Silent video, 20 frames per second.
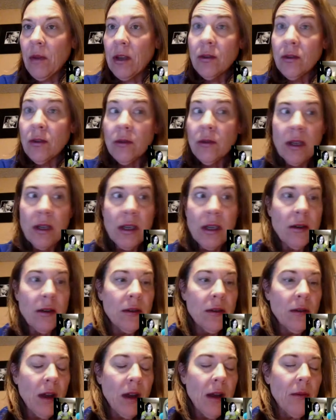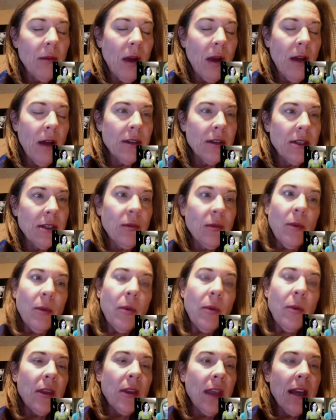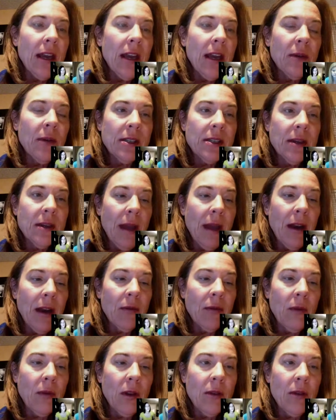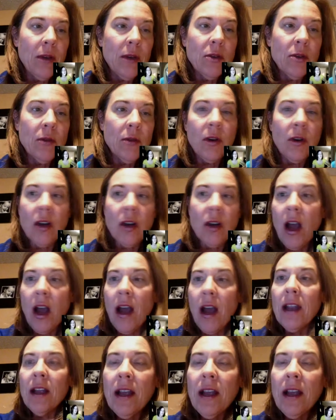We do need to obviously report that. It wasn't a matter of whether we do or not.